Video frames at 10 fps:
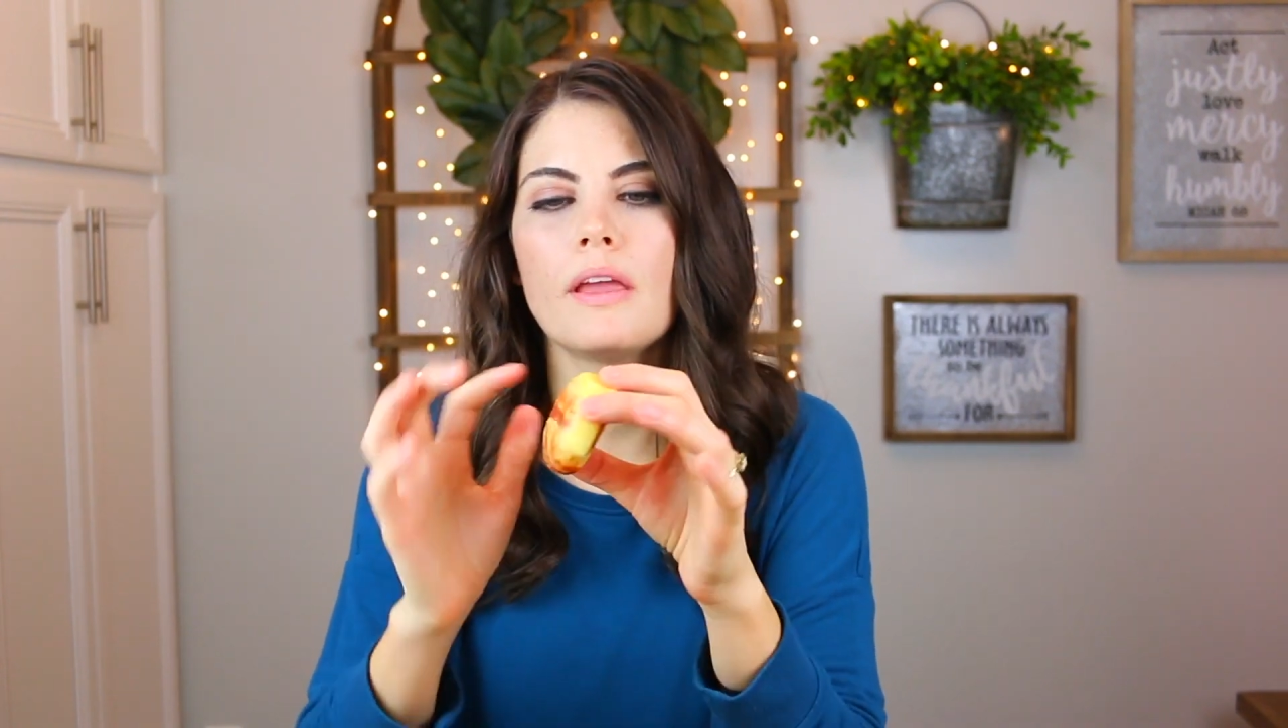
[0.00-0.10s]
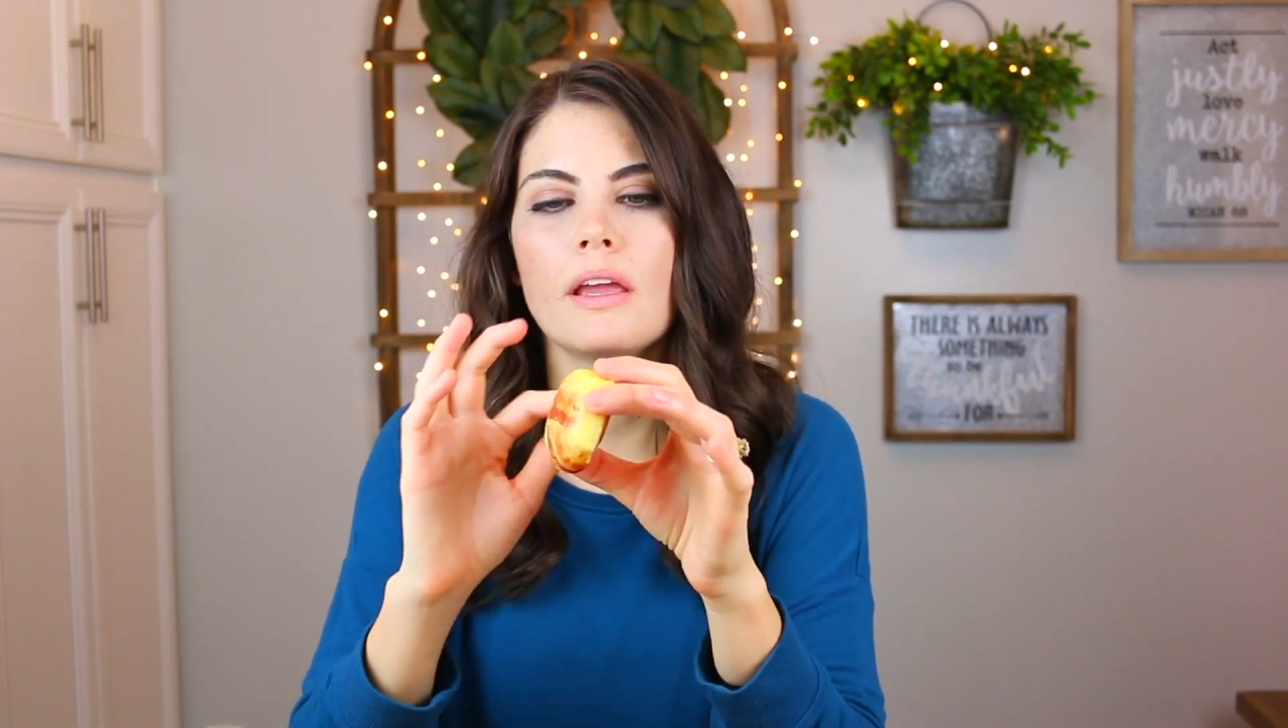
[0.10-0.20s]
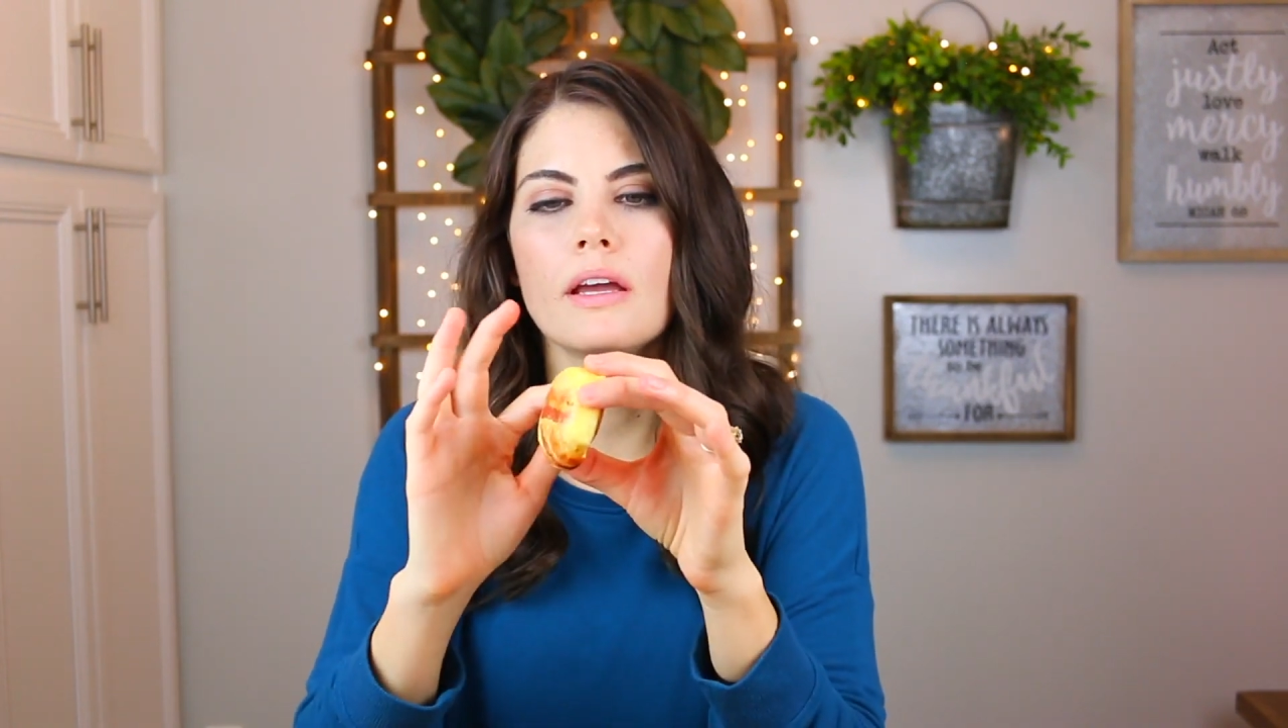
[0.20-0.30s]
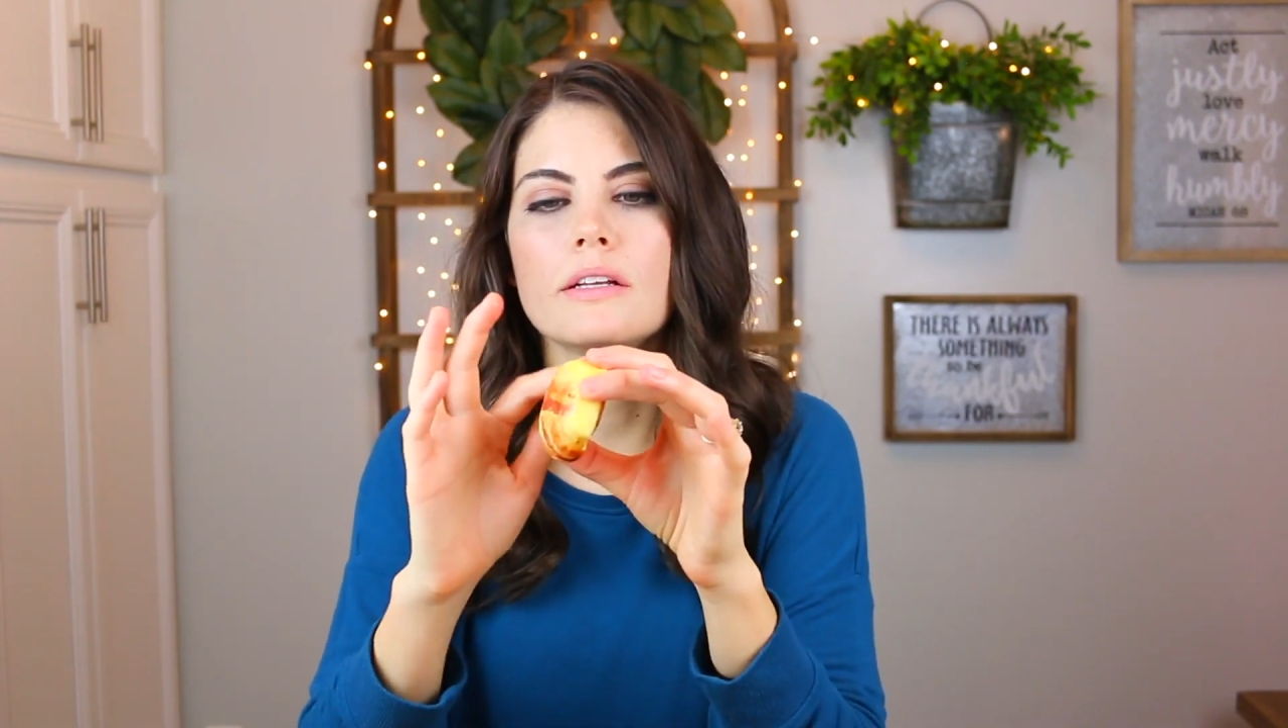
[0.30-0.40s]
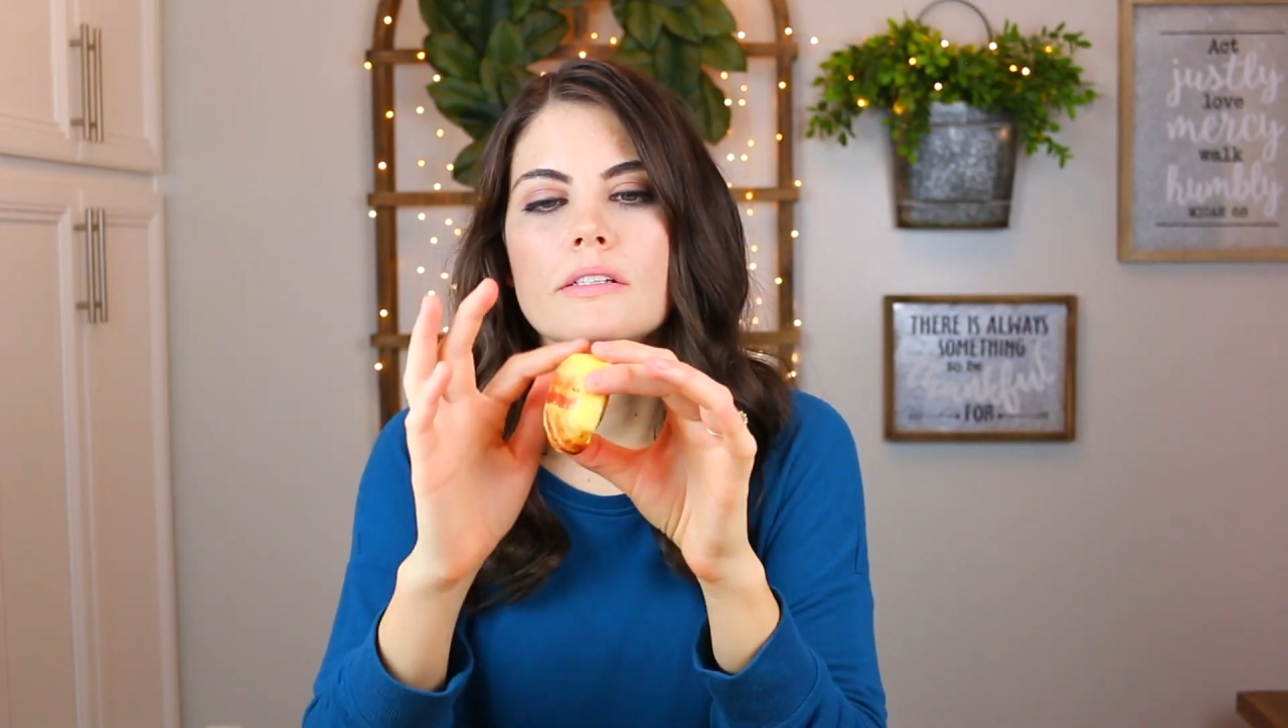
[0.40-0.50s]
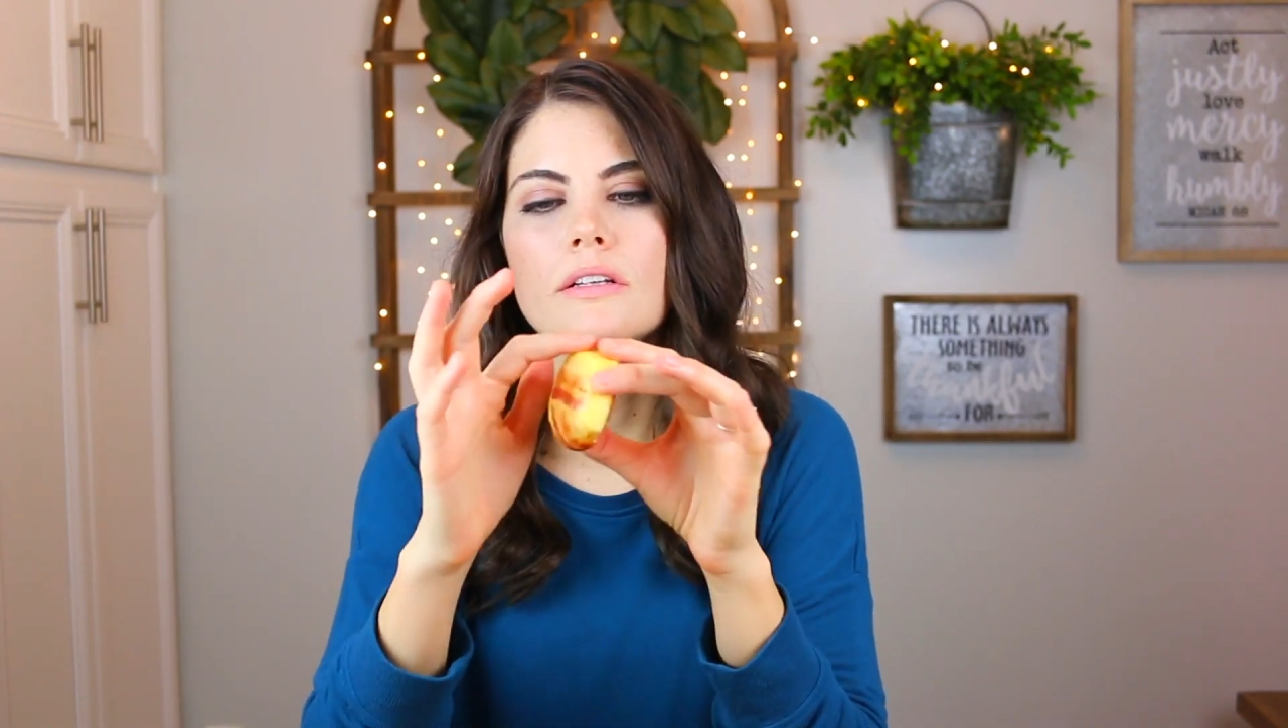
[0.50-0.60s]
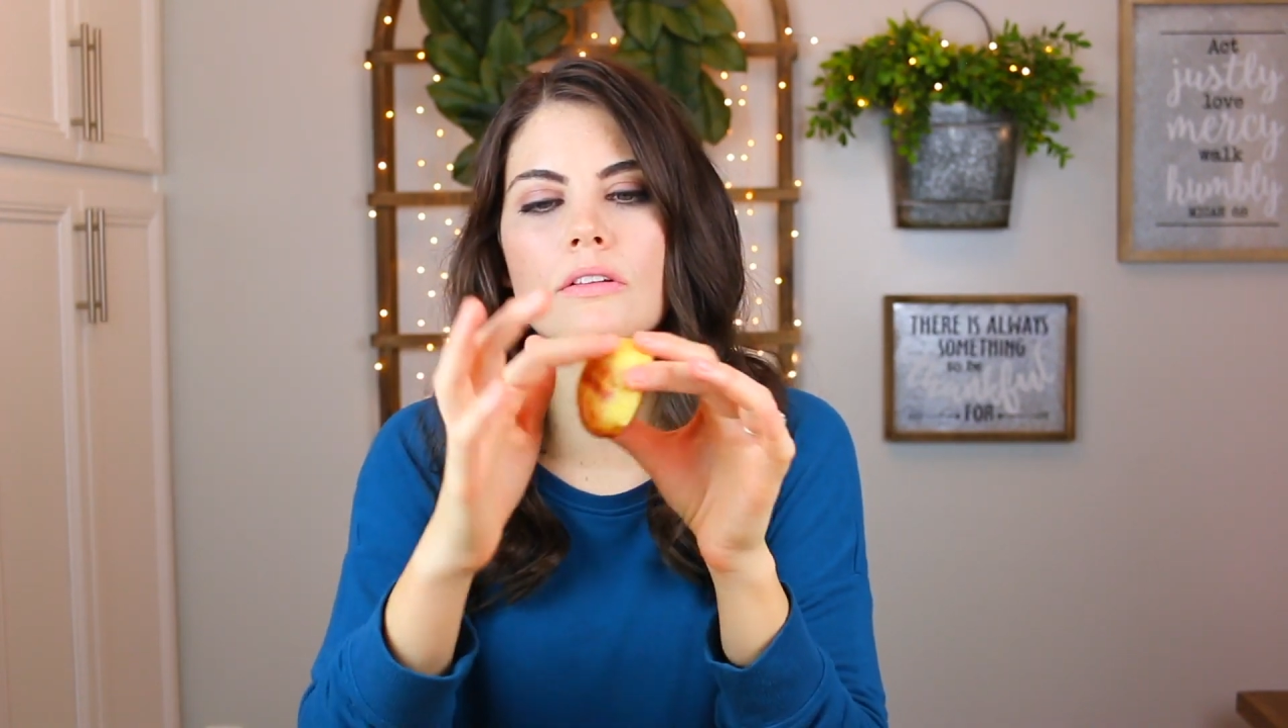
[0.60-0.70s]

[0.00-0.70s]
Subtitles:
and